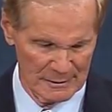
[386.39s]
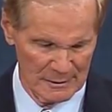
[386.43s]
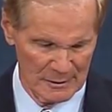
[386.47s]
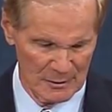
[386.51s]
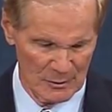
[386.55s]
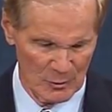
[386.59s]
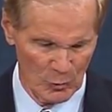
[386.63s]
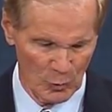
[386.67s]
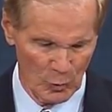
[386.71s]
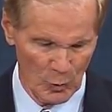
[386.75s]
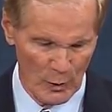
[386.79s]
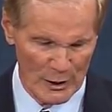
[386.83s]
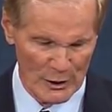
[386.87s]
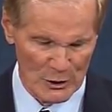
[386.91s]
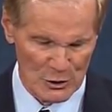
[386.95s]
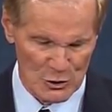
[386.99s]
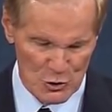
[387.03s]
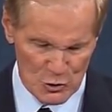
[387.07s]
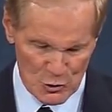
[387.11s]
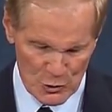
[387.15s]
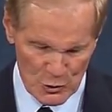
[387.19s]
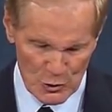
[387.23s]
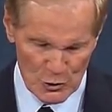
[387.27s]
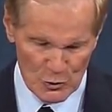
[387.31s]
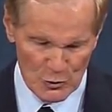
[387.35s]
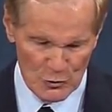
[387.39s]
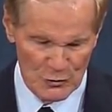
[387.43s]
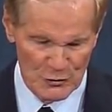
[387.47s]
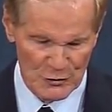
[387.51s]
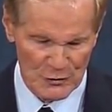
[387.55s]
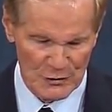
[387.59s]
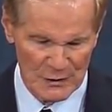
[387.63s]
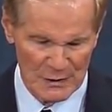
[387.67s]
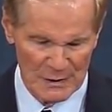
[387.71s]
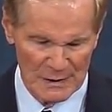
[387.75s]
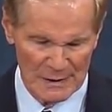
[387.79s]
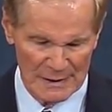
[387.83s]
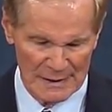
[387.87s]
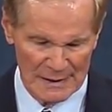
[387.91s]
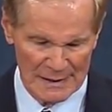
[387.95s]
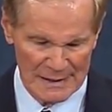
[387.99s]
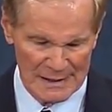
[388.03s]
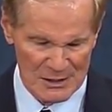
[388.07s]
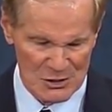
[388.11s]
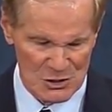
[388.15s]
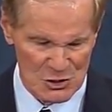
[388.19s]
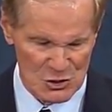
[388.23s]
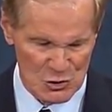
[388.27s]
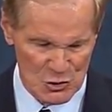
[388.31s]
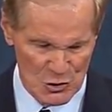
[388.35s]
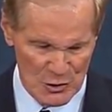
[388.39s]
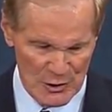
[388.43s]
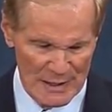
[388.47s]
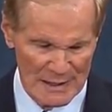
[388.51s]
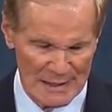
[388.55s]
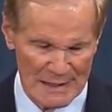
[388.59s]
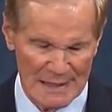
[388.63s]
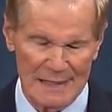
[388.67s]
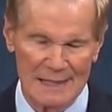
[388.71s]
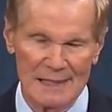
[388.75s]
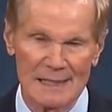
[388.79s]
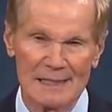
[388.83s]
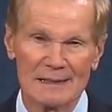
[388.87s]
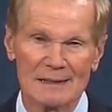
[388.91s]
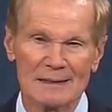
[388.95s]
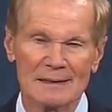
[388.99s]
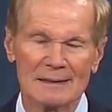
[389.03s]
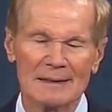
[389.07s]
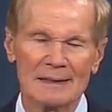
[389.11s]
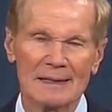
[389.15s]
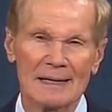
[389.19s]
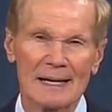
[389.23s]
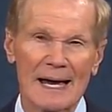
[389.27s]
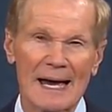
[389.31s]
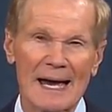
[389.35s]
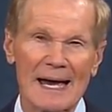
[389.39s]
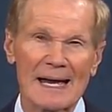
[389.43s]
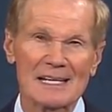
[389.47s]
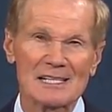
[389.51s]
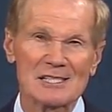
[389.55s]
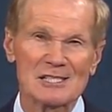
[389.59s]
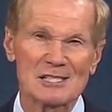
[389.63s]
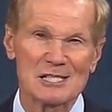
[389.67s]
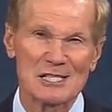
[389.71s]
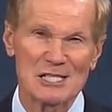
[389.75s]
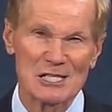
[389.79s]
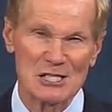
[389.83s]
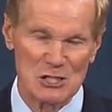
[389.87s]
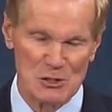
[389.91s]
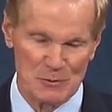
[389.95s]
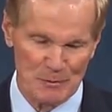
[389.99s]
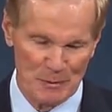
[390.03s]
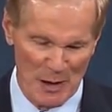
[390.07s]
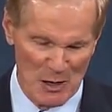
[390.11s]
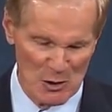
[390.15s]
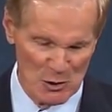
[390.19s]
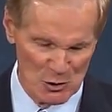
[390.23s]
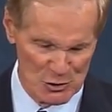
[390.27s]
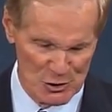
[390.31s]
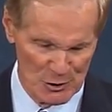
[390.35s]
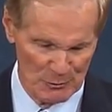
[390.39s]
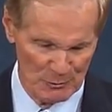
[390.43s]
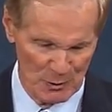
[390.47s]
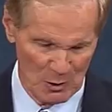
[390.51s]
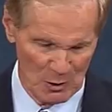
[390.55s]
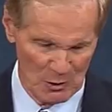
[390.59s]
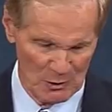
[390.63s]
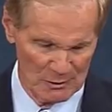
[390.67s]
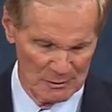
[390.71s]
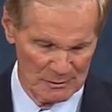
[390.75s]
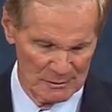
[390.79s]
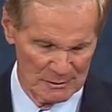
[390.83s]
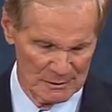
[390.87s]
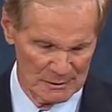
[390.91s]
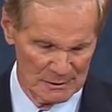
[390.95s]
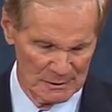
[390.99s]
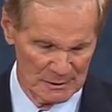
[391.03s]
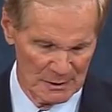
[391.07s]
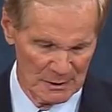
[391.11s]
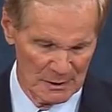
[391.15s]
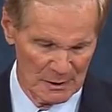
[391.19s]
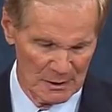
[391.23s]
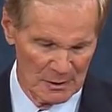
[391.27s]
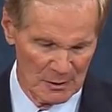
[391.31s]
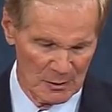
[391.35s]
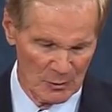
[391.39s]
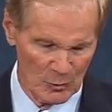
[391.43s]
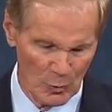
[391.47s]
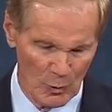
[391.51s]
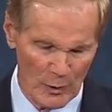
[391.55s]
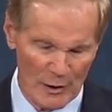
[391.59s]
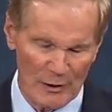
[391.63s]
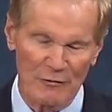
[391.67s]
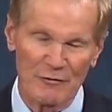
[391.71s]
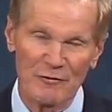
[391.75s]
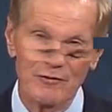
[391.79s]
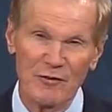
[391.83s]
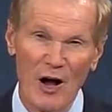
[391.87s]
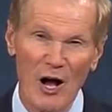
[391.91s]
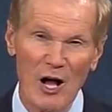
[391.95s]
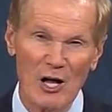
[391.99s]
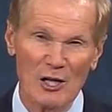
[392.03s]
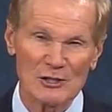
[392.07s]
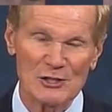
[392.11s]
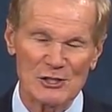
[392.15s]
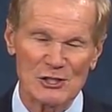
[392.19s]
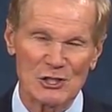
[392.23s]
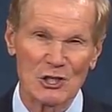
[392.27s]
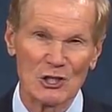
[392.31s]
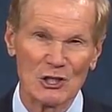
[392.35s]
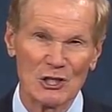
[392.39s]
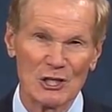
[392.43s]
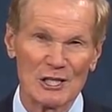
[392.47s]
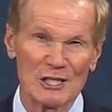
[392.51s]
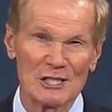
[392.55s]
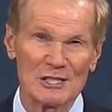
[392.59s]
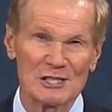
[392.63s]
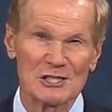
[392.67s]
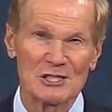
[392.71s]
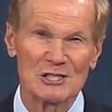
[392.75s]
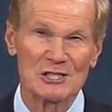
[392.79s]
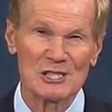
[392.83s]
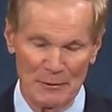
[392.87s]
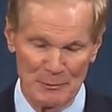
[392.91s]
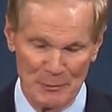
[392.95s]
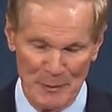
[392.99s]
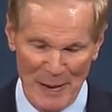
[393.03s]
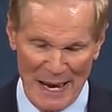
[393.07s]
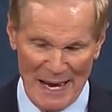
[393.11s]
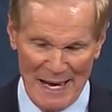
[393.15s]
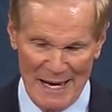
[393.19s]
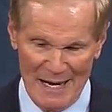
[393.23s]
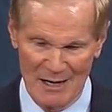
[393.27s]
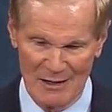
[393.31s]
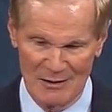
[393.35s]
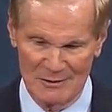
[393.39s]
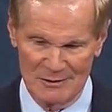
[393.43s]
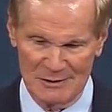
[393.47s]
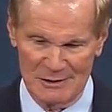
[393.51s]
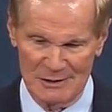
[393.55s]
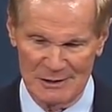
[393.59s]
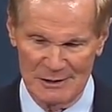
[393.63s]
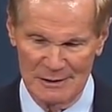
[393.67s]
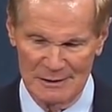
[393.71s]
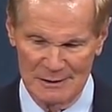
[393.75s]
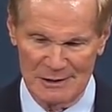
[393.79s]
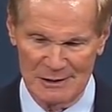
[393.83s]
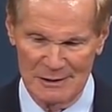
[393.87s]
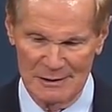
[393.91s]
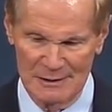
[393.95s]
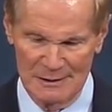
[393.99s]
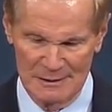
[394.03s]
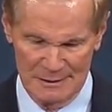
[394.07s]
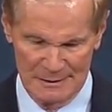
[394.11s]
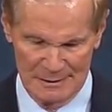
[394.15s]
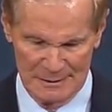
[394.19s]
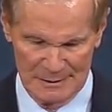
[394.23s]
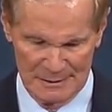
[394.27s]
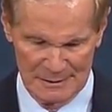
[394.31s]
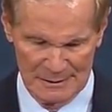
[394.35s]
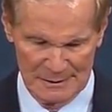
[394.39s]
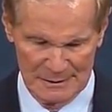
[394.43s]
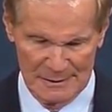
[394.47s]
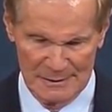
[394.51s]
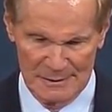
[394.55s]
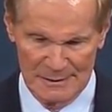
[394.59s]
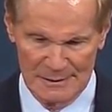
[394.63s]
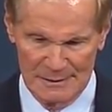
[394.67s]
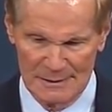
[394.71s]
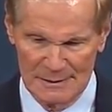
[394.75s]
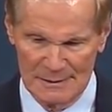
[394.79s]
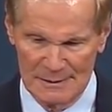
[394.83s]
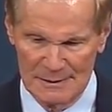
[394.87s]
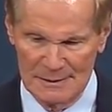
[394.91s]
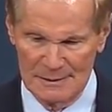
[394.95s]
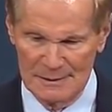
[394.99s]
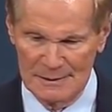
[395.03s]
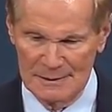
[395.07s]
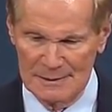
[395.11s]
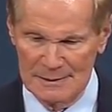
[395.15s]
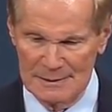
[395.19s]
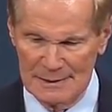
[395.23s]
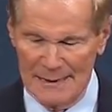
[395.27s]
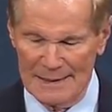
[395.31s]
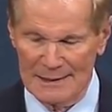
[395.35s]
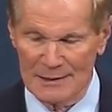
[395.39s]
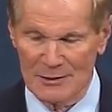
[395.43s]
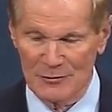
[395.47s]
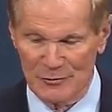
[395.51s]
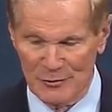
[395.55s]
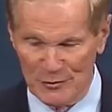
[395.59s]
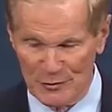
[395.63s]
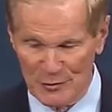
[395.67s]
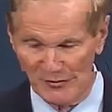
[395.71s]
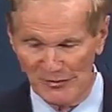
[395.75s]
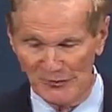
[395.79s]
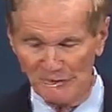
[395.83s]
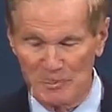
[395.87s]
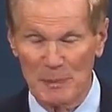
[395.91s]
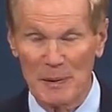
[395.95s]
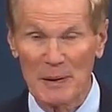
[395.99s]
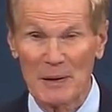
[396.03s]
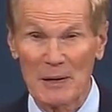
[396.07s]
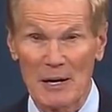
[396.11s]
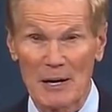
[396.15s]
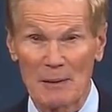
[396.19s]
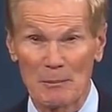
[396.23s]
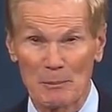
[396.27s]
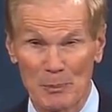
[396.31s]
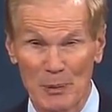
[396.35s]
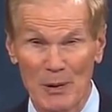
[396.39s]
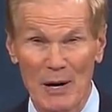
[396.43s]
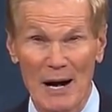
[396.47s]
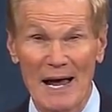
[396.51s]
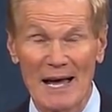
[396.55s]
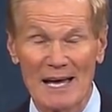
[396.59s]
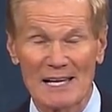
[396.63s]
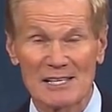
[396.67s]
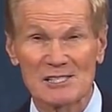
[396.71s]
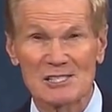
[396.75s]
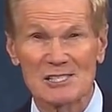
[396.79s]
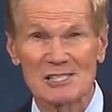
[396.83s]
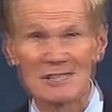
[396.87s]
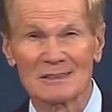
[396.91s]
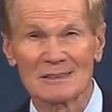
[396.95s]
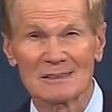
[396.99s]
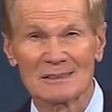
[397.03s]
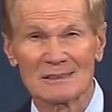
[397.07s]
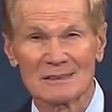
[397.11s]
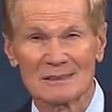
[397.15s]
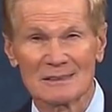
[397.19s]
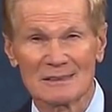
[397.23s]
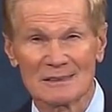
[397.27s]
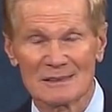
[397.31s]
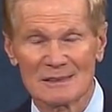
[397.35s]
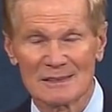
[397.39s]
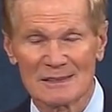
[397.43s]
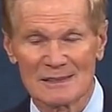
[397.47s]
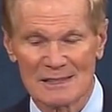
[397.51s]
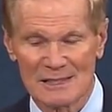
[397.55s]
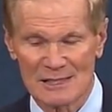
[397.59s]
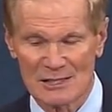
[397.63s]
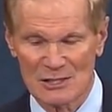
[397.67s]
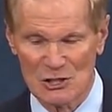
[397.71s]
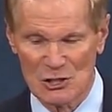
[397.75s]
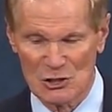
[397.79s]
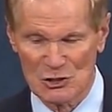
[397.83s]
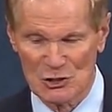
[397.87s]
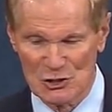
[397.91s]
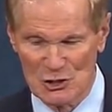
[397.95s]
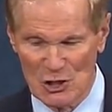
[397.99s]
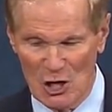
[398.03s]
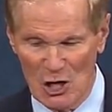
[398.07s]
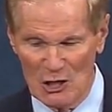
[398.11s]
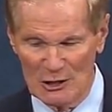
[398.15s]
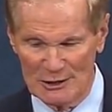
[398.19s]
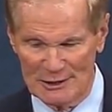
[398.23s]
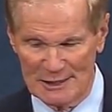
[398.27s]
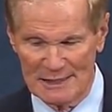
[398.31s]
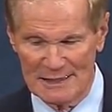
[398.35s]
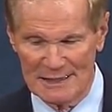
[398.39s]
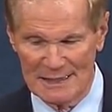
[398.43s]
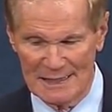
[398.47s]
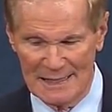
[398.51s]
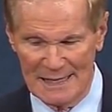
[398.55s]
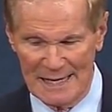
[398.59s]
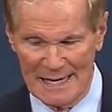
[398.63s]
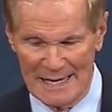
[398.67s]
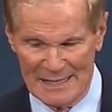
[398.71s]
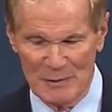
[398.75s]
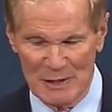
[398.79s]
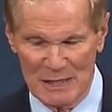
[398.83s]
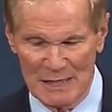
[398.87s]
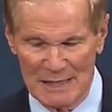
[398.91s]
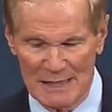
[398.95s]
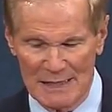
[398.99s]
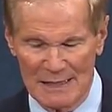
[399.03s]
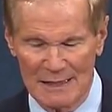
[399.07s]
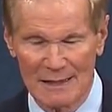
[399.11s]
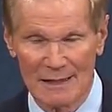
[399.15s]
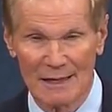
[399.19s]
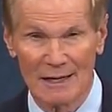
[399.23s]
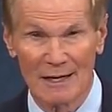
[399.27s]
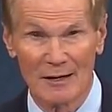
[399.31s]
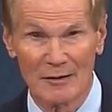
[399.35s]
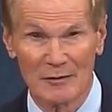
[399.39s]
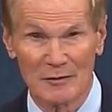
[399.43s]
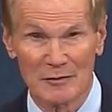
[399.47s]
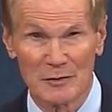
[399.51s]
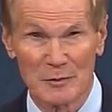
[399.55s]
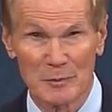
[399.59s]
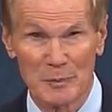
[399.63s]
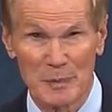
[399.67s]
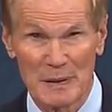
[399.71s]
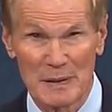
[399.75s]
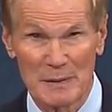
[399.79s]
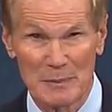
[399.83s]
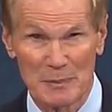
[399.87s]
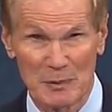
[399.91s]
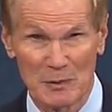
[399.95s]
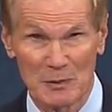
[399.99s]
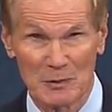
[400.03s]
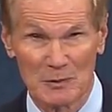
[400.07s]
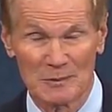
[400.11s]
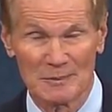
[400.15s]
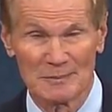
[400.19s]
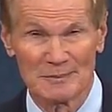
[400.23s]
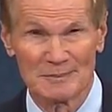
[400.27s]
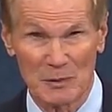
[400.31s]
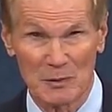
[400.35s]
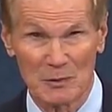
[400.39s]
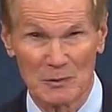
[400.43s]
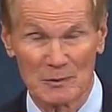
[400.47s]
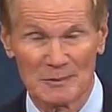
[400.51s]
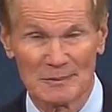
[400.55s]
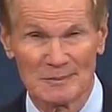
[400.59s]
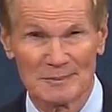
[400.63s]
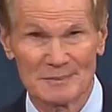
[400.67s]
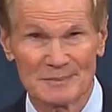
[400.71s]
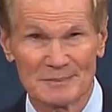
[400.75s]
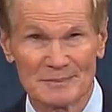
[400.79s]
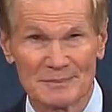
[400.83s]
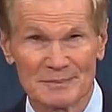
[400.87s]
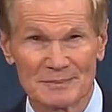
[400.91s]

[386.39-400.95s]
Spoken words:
where truth is treated as disposable, where falsehoods abound, and the free press is assaulted as the enemy of the people.